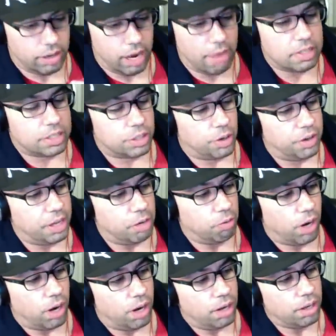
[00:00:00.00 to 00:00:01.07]
I was totally get...
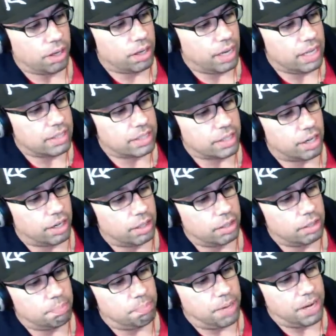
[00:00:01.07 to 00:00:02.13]
wrong. It's
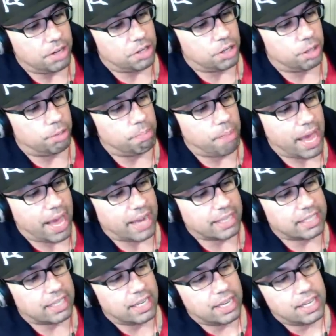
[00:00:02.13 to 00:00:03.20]
called Punisher
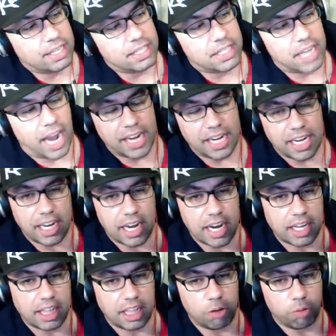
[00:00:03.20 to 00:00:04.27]
Max Tiny
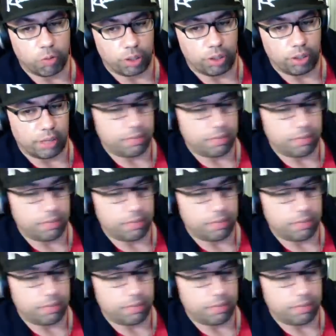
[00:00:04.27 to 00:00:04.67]
Ugly World.